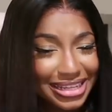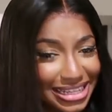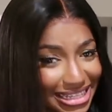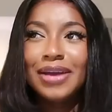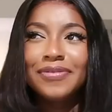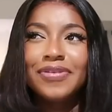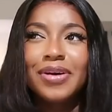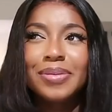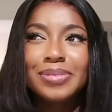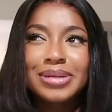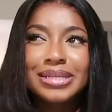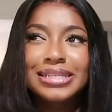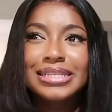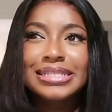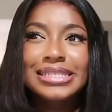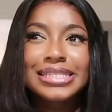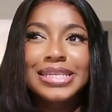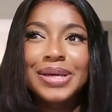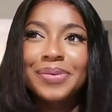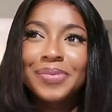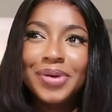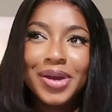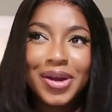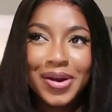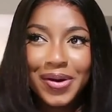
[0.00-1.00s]
If I'm in the
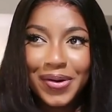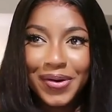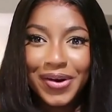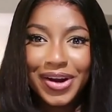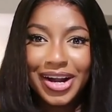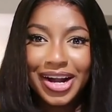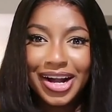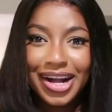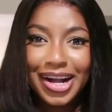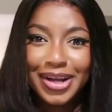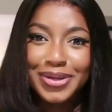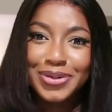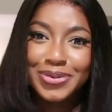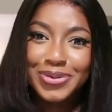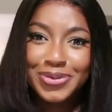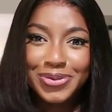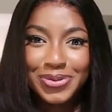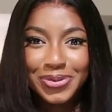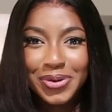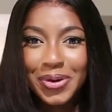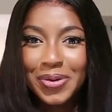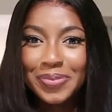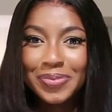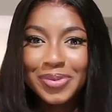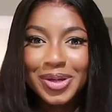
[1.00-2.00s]
same area, you
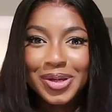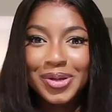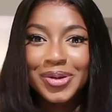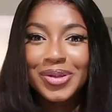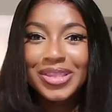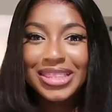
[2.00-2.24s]
saw me,